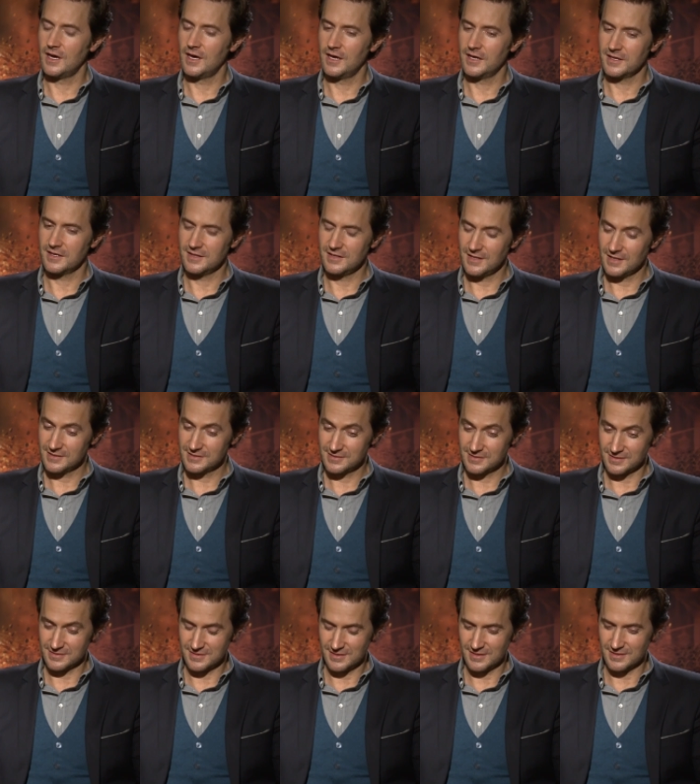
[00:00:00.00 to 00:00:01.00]
Uh,
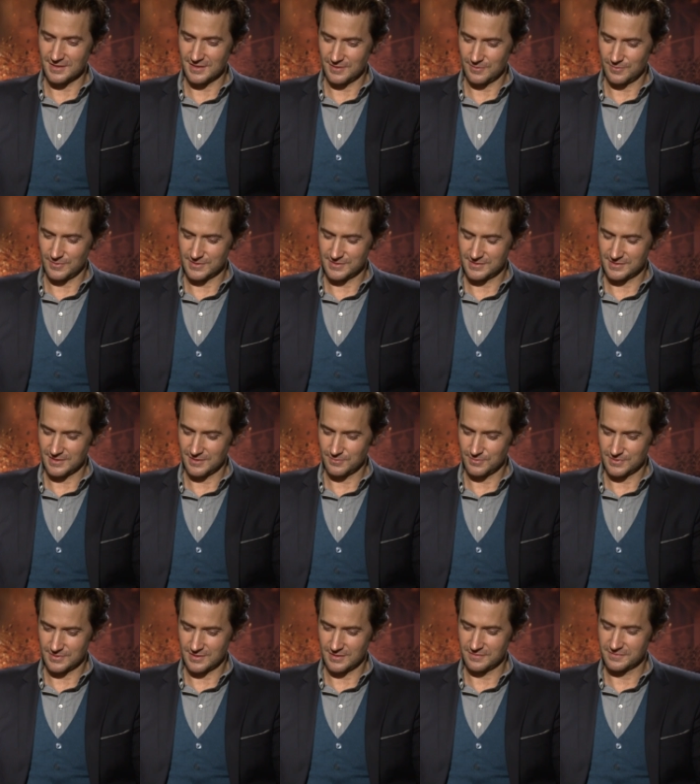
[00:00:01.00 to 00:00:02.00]
yes, I did. I was I
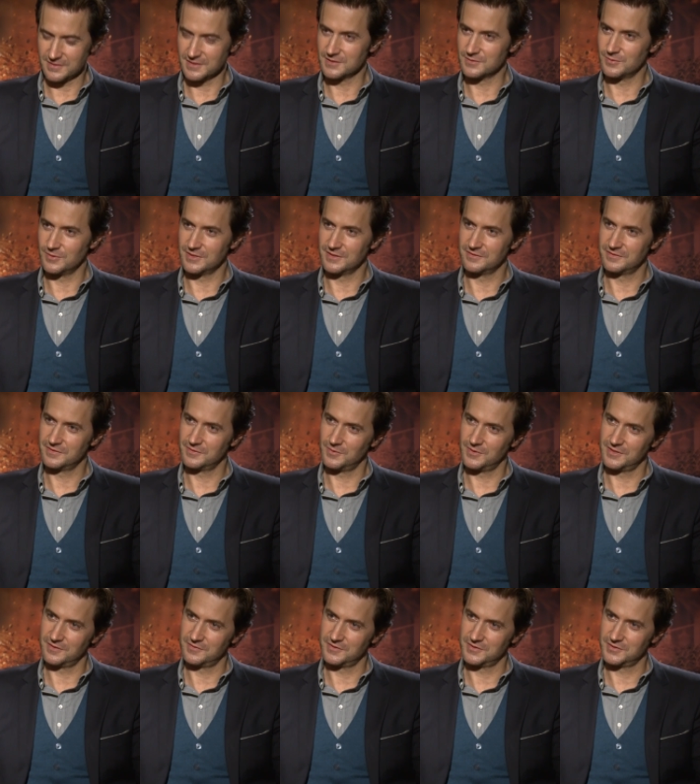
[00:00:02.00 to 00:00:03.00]
was gifted one of
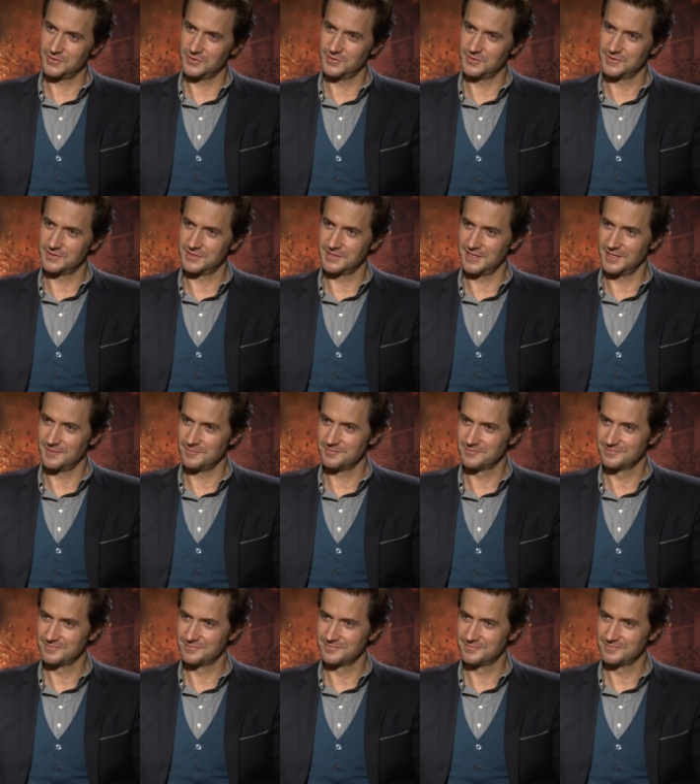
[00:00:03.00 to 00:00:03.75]
one of the swords. Yeah.